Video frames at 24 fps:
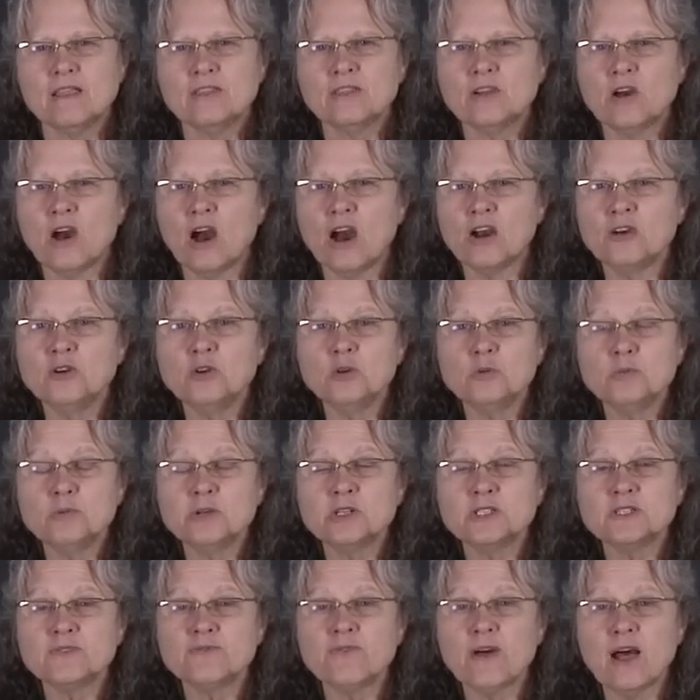There are
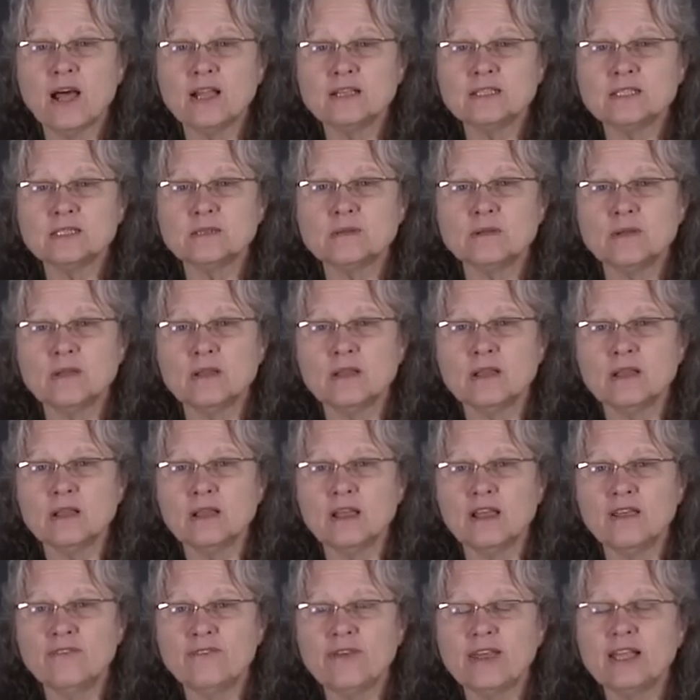numerous fonts
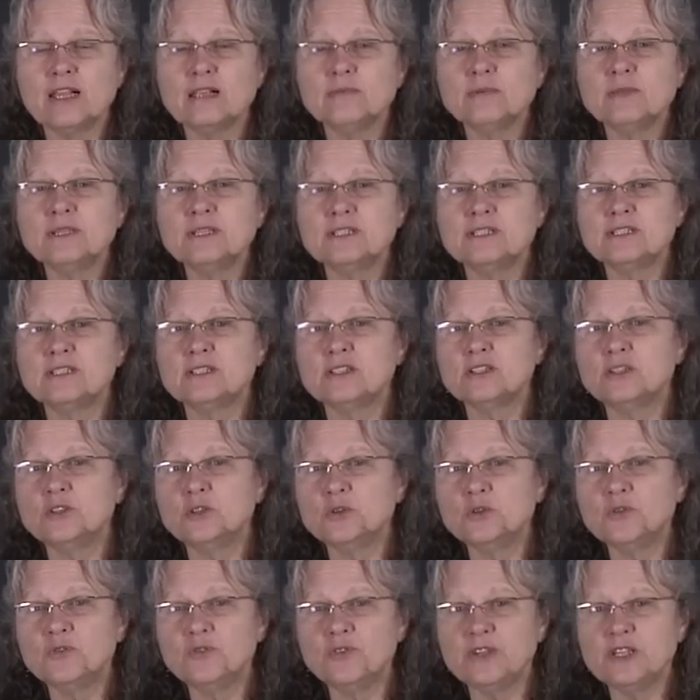available. This is a
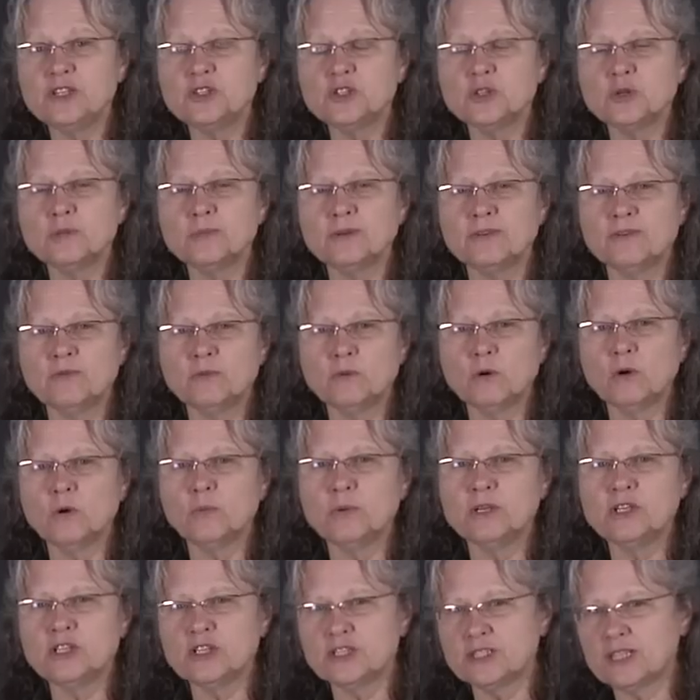new feature. Before
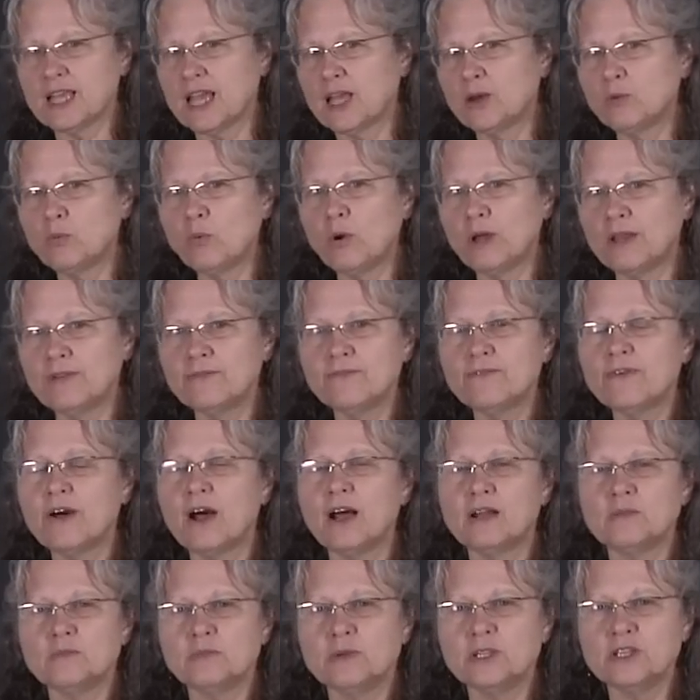we just had one
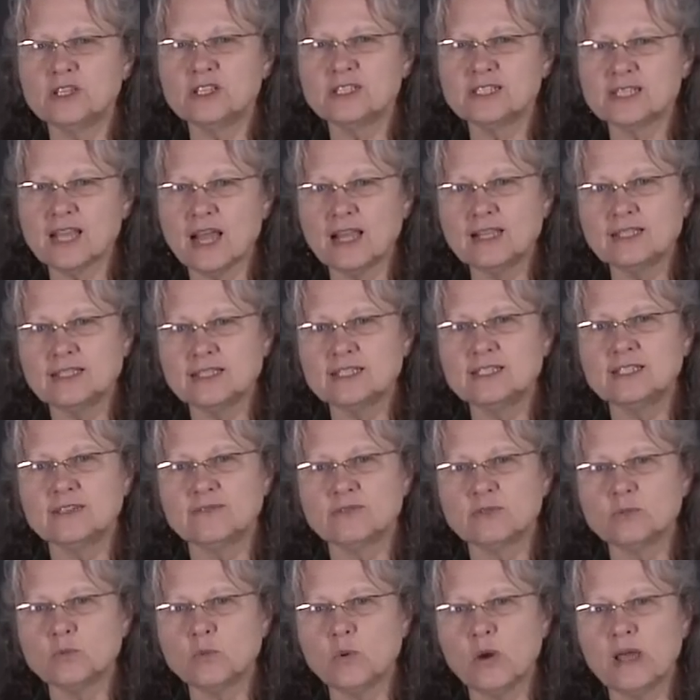font, we could size it
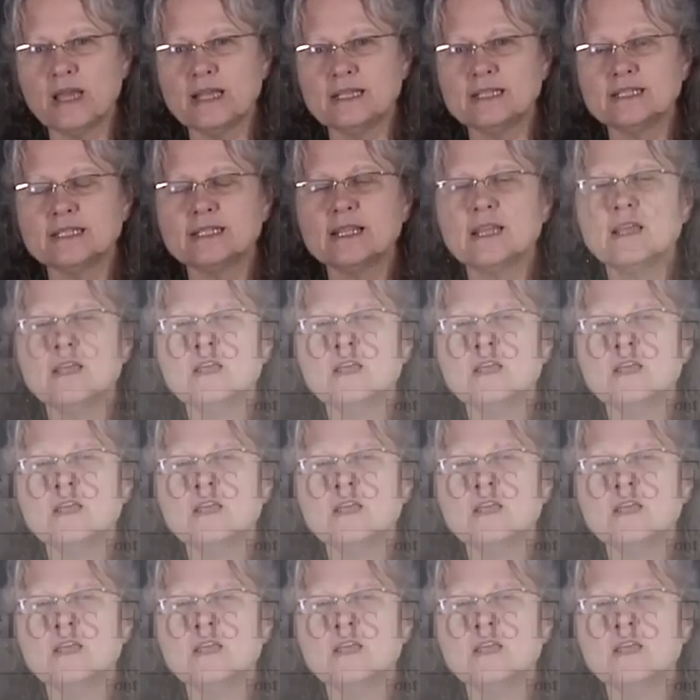different ways.